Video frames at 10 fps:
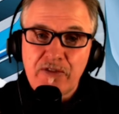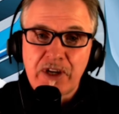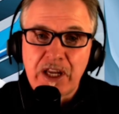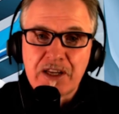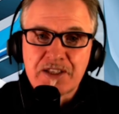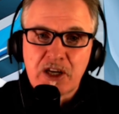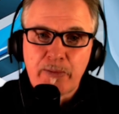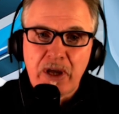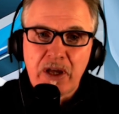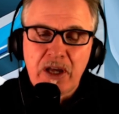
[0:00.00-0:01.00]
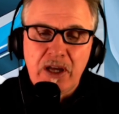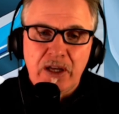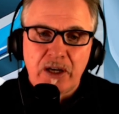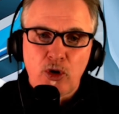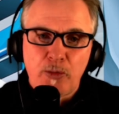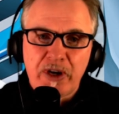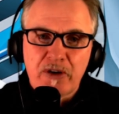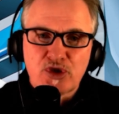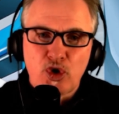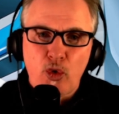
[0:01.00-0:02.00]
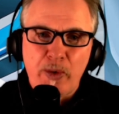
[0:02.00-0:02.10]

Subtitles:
it in the cinema. A couple of years ago,